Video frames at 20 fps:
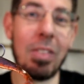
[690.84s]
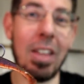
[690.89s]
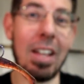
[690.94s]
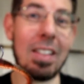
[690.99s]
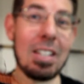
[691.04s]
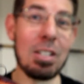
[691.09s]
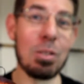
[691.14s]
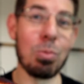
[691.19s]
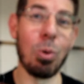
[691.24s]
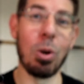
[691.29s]

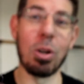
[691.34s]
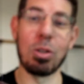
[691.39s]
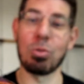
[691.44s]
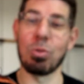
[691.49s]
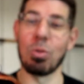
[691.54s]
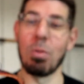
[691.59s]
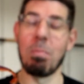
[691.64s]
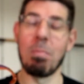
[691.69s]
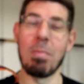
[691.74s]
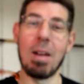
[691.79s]
And this works
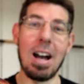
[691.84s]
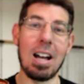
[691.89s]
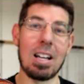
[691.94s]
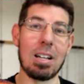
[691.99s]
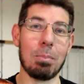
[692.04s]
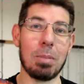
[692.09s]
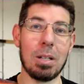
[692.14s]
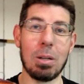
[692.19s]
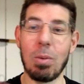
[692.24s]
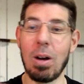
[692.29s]

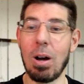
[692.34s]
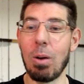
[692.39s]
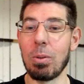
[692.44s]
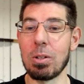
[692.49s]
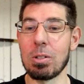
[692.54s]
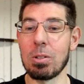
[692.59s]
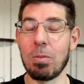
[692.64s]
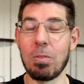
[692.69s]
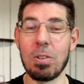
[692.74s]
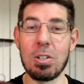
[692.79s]
remarkably well
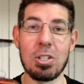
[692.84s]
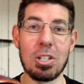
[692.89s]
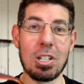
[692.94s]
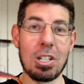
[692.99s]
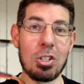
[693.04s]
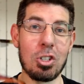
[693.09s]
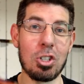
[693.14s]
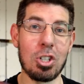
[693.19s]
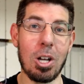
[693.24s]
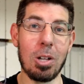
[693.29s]
when you're fishing
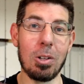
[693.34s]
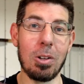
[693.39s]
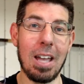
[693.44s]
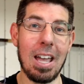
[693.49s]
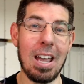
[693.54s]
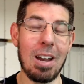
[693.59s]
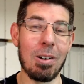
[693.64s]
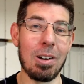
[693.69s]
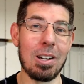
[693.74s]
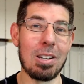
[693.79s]
in shallow
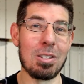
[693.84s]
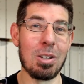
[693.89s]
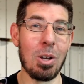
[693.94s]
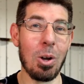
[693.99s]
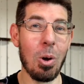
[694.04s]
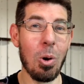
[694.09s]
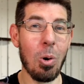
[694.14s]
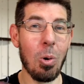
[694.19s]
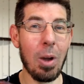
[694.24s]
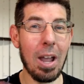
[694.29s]
areas
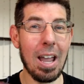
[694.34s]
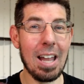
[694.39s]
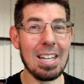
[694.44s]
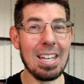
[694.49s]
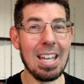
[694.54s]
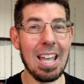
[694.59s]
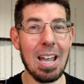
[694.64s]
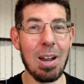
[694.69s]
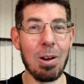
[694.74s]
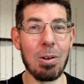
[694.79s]
or
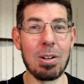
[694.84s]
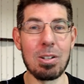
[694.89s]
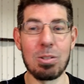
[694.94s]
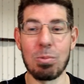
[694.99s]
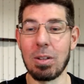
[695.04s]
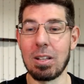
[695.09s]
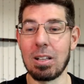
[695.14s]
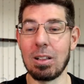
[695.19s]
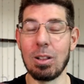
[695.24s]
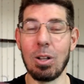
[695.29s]
any areas
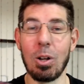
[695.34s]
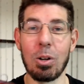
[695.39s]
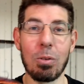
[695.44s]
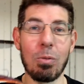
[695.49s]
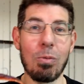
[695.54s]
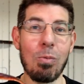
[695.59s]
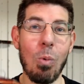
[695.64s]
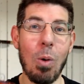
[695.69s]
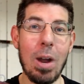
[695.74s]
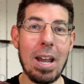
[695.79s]
with a lot
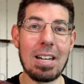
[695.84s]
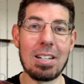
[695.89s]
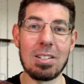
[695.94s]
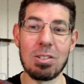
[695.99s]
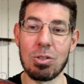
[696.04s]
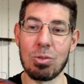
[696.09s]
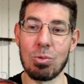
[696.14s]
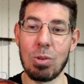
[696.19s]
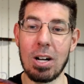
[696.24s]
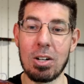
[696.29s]
of weed and
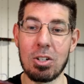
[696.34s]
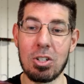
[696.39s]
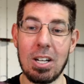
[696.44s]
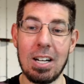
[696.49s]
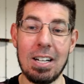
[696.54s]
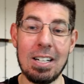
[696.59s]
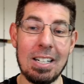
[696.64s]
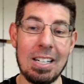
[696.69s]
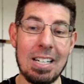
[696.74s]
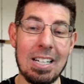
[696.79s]

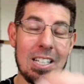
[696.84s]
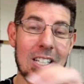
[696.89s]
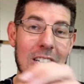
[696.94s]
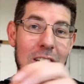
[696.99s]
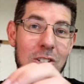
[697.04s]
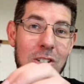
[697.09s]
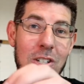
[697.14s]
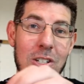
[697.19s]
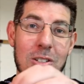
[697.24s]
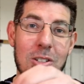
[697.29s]
structure. You
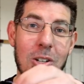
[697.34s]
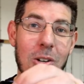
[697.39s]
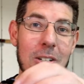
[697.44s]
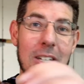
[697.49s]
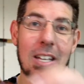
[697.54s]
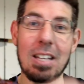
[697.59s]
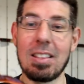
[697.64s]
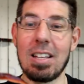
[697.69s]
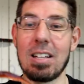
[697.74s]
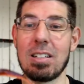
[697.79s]
just don't
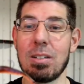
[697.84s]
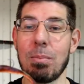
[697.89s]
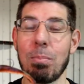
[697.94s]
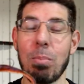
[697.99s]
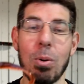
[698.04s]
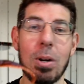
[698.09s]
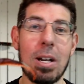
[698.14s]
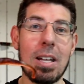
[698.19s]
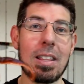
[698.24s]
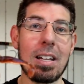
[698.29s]
get that
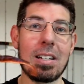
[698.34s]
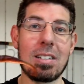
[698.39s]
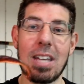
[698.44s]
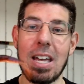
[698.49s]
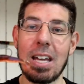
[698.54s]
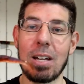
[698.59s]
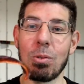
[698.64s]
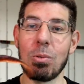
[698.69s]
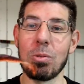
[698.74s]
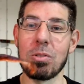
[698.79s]
debris that
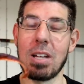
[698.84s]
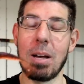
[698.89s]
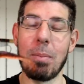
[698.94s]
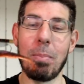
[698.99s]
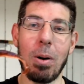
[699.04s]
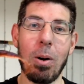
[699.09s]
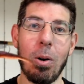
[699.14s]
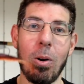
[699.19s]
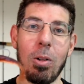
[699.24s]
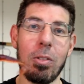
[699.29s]
tangles
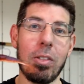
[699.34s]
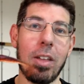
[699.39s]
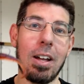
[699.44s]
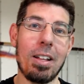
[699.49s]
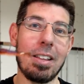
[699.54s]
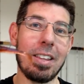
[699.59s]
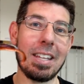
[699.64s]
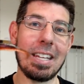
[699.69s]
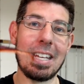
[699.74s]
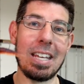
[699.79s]
up on
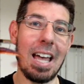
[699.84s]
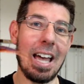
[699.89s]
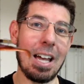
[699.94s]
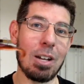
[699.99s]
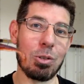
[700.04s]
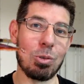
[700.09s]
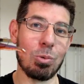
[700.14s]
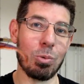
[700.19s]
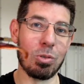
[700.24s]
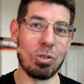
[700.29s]
the
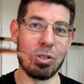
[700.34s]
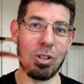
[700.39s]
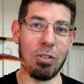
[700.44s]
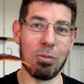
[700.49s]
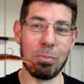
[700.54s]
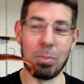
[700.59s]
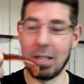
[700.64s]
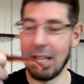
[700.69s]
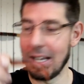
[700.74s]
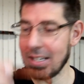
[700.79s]
actual
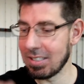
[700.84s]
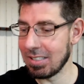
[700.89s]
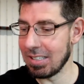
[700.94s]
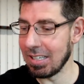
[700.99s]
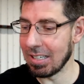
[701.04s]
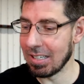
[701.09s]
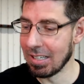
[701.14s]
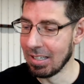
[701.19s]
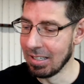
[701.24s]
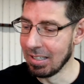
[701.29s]
soft
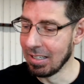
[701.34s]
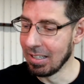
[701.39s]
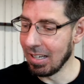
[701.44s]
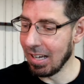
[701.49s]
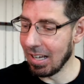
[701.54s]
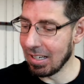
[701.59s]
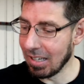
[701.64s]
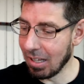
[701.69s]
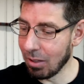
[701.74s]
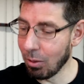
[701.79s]
plastic.
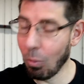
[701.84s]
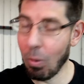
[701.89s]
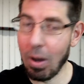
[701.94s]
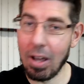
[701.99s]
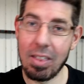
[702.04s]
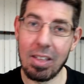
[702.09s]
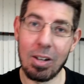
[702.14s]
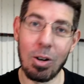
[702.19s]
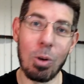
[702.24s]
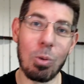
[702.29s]
Another
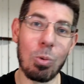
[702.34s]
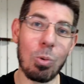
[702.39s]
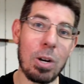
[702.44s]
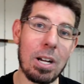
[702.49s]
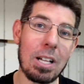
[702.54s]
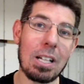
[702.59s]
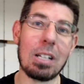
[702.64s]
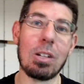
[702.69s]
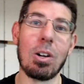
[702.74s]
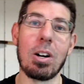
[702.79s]
way that I
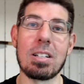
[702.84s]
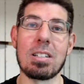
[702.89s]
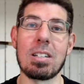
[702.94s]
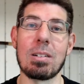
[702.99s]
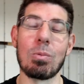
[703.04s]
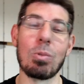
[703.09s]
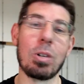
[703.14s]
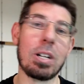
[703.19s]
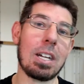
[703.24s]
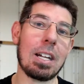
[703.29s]
really like to
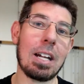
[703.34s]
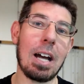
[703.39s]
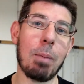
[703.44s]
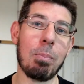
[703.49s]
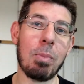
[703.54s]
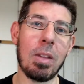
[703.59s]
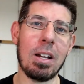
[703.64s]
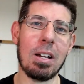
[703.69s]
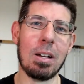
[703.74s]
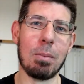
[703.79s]
rig it
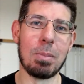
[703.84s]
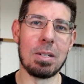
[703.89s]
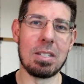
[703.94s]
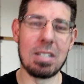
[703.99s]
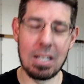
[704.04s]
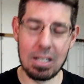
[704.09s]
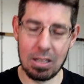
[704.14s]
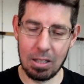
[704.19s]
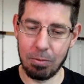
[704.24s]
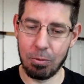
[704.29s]
up,
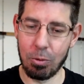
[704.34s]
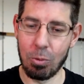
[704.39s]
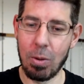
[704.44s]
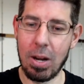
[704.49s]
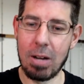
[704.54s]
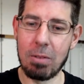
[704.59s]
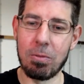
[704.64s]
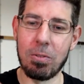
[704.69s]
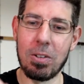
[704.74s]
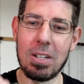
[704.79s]
particularly for
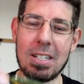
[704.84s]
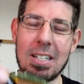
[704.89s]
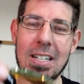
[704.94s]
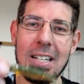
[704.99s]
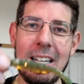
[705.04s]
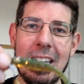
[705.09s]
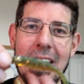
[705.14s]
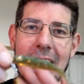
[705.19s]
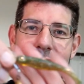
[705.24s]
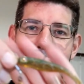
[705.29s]
redfin,
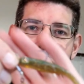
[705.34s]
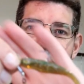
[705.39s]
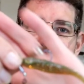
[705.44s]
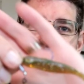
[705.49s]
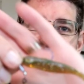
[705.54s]
is